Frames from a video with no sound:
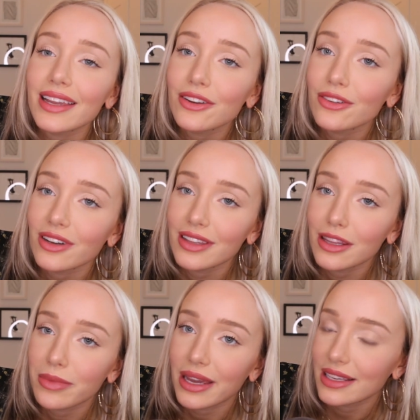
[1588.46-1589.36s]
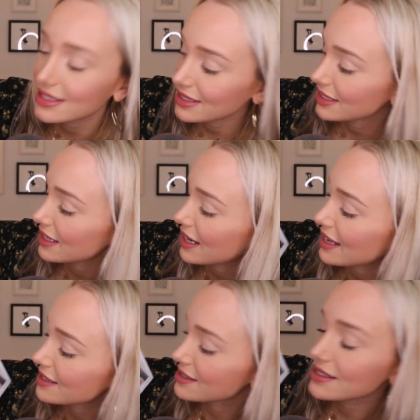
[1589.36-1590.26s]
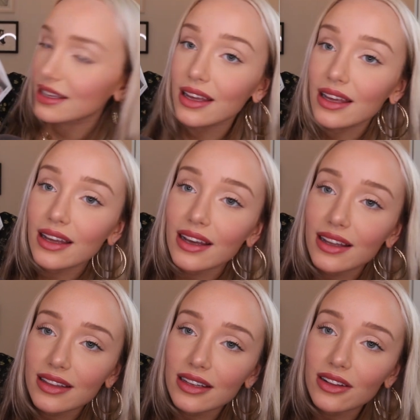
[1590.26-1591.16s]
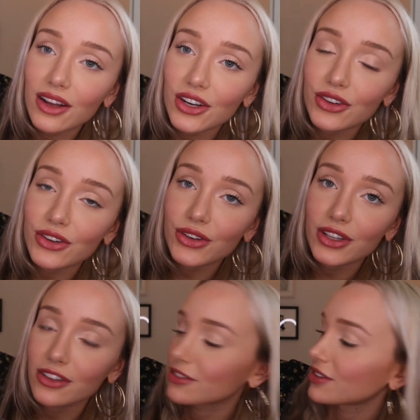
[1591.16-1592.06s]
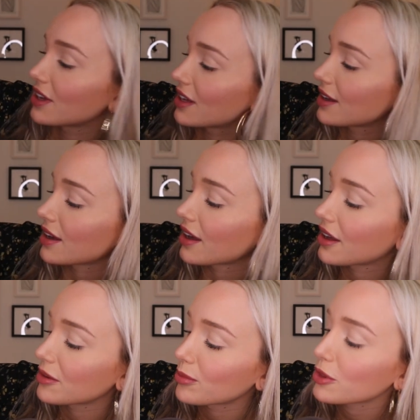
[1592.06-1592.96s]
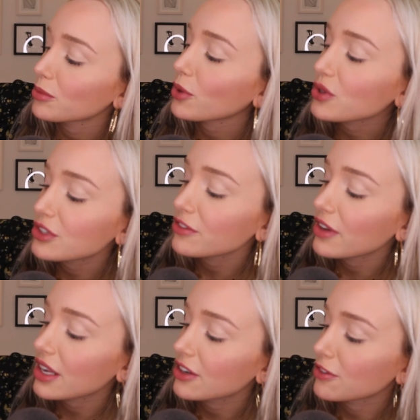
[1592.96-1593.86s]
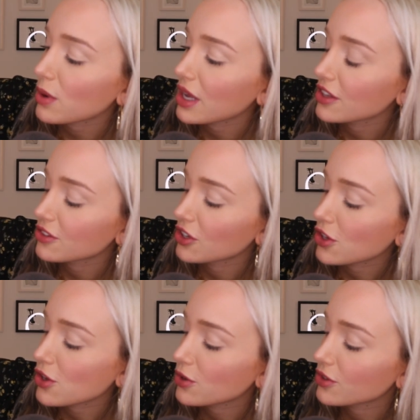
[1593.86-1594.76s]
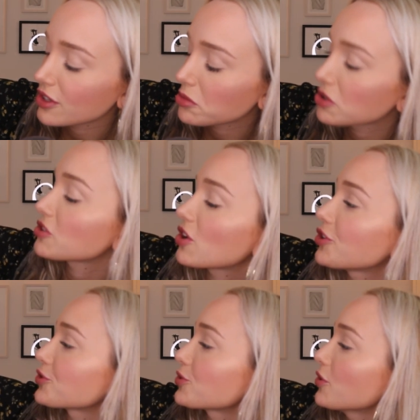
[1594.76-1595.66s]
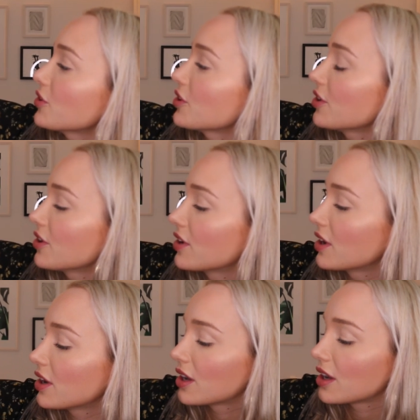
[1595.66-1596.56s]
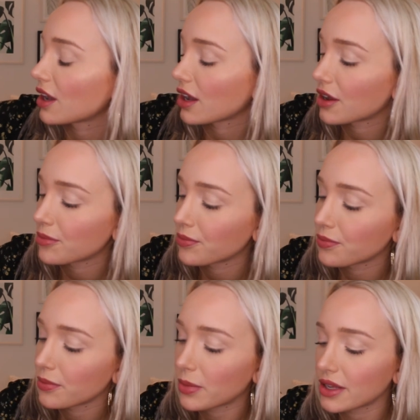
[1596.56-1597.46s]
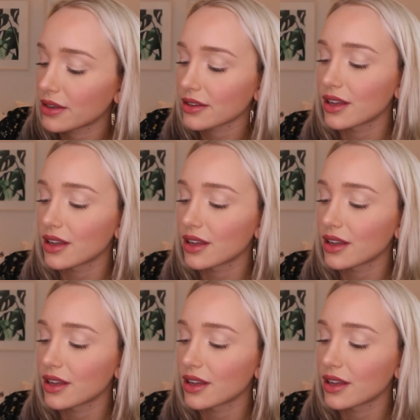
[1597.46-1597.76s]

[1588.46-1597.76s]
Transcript: later on in the magazine it has a little article of the most effective ways to use the massage roller. But